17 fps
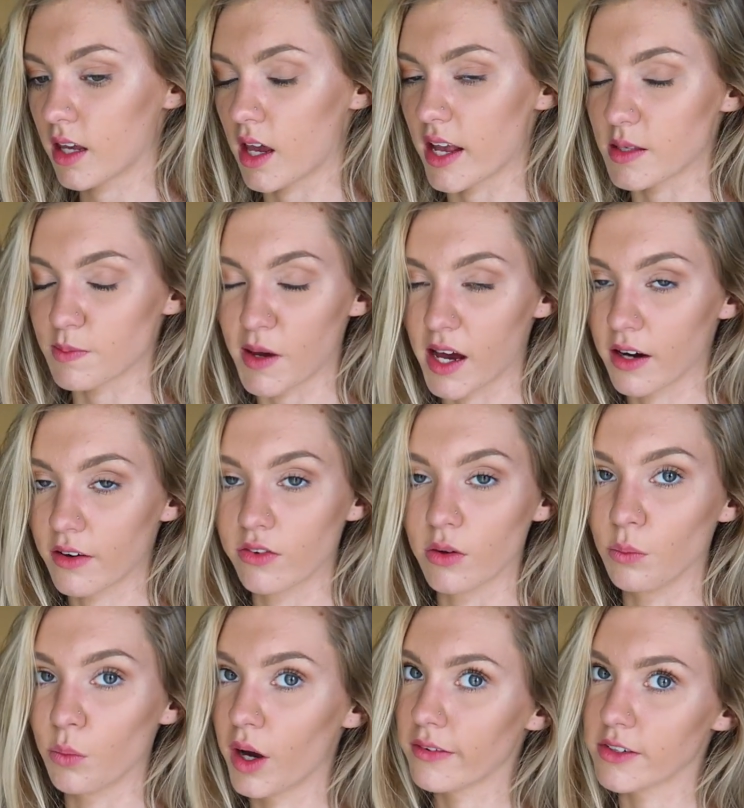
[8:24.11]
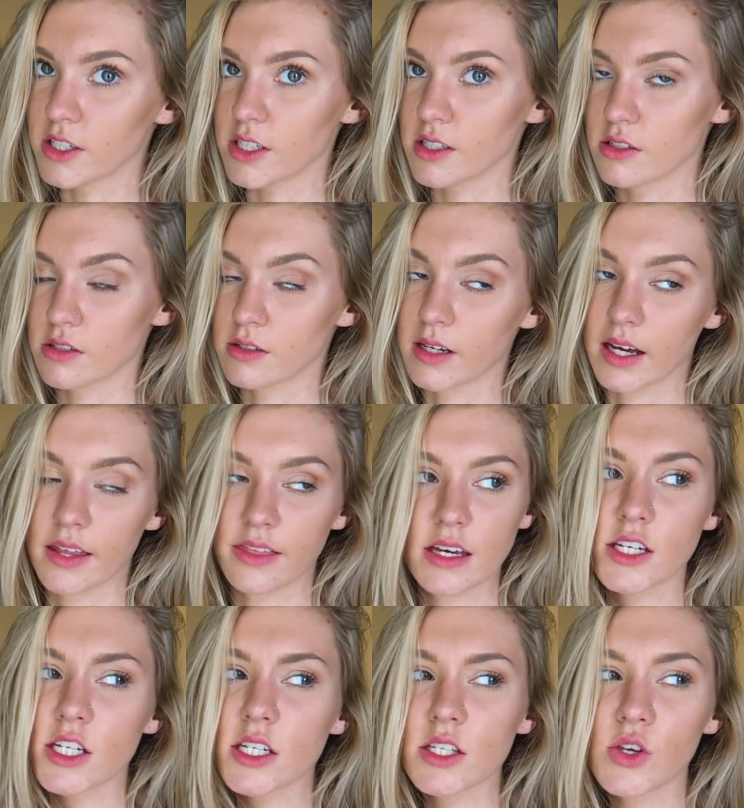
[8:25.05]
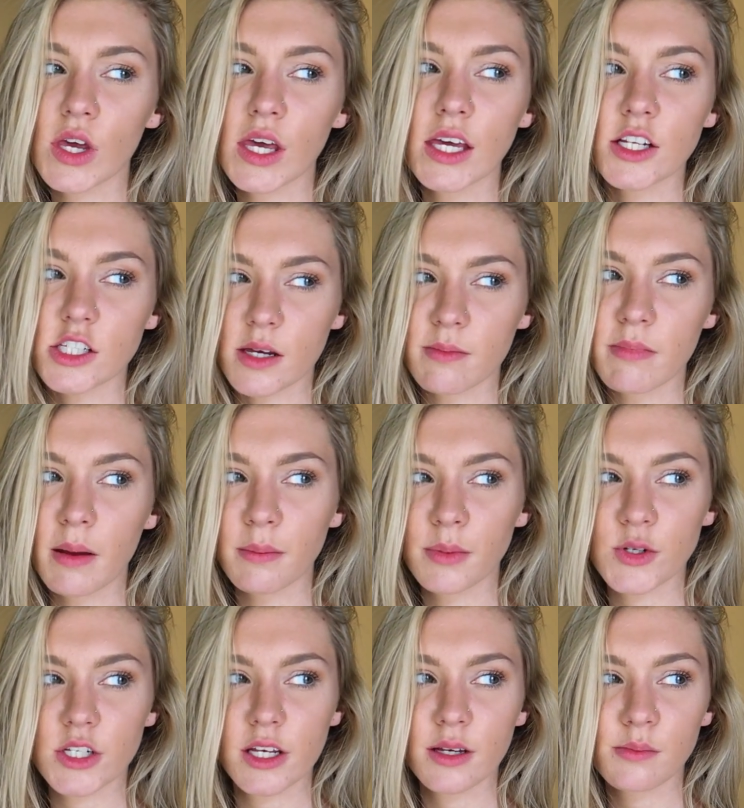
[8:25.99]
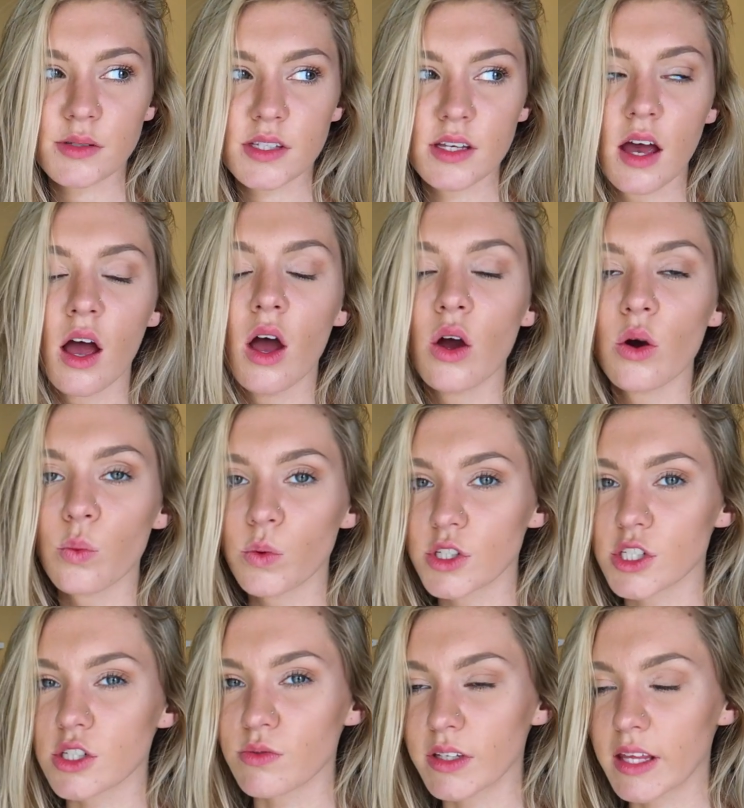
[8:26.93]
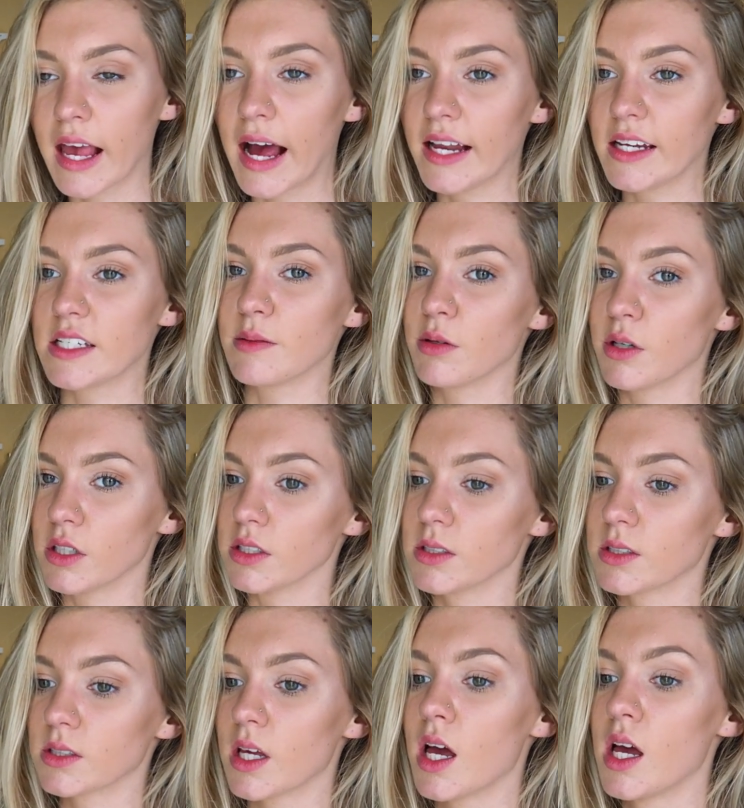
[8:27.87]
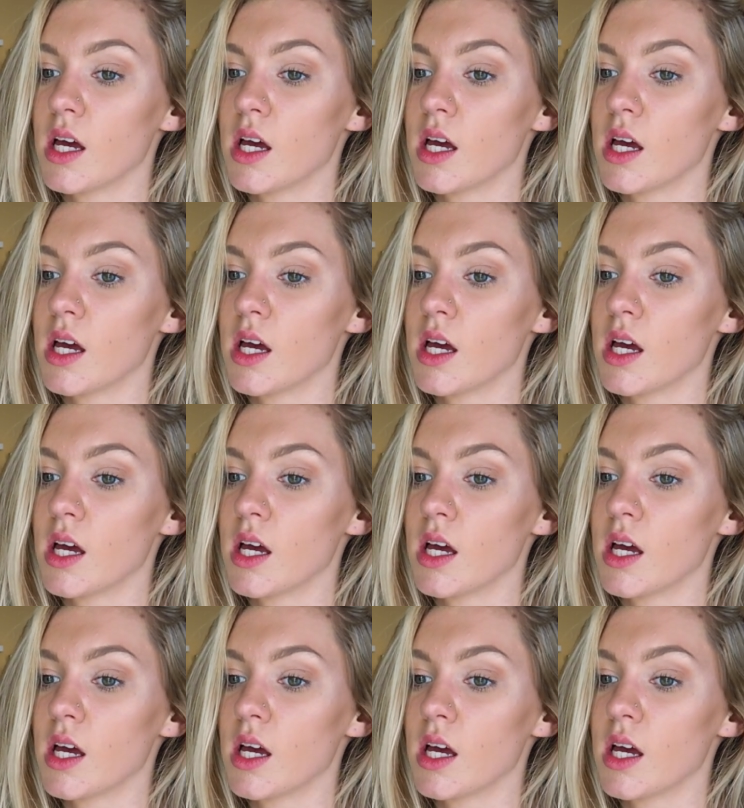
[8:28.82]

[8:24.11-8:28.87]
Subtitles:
gets back from whatever she's doing, I think she's looking at gym memberships, which is really handy because